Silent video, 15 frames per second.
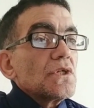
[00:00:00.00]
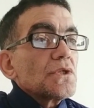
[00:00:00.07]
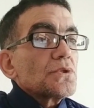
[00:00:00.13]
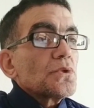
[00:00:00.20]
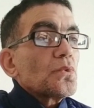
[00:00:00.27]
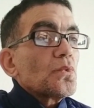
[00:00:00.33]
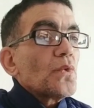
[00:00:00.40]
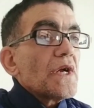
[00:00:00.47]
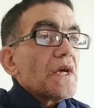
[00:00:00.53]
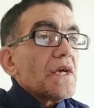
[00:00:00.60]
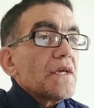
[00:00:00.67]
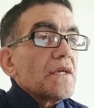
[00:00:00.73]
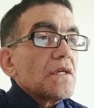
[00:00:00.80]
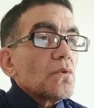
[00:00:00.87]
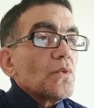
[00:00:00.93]
the
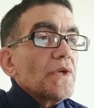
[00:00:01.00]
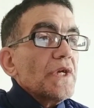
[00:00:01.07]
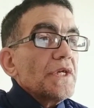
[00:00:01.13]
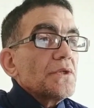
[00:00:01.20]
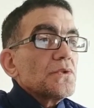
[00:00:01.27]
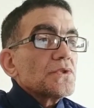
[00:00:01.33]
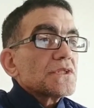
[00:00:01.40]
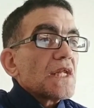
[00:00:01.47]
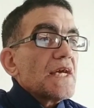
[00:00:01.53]
way we use